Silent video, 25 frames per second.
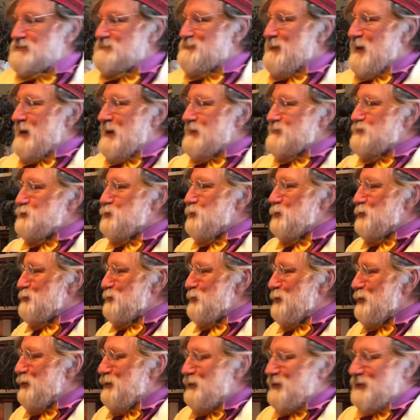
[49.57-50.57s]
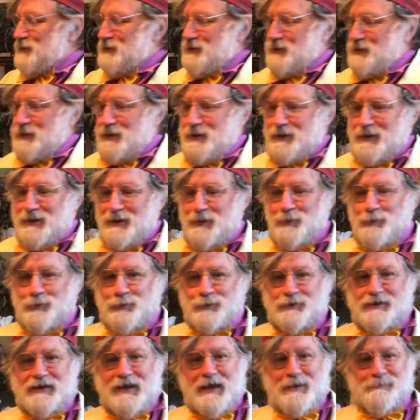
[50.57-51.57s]
about woodworking
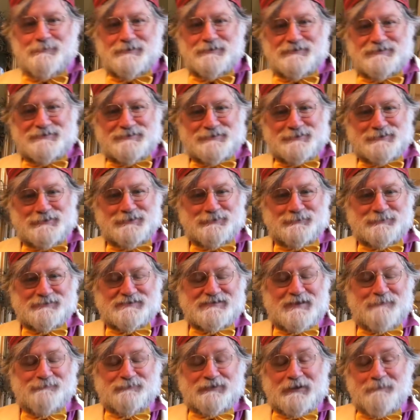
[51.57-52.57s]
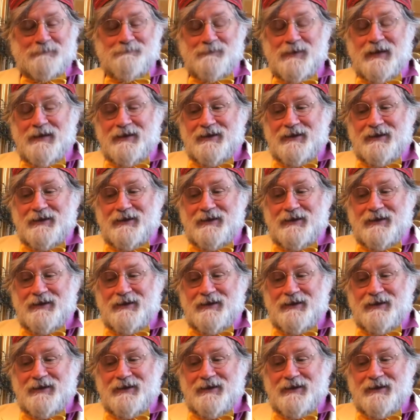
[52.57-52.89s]
or chemistry or something.